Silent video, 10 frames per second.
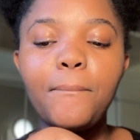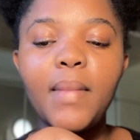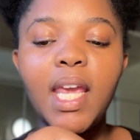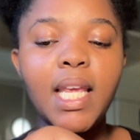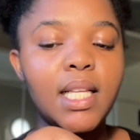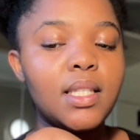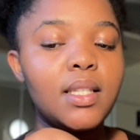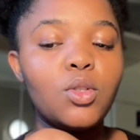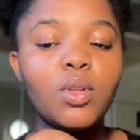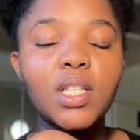
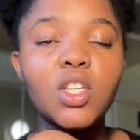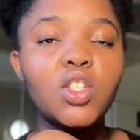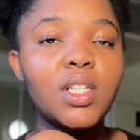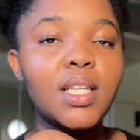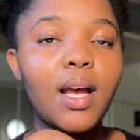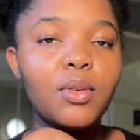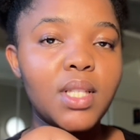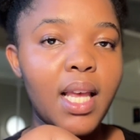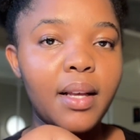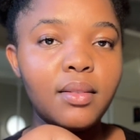Yes, so this is just
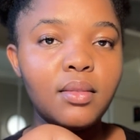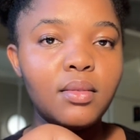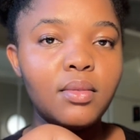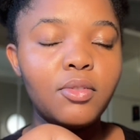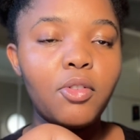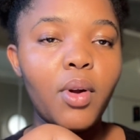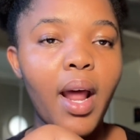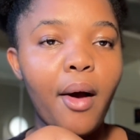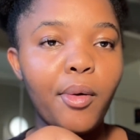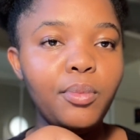Gauteng for
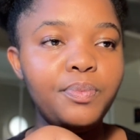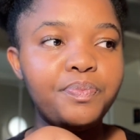now,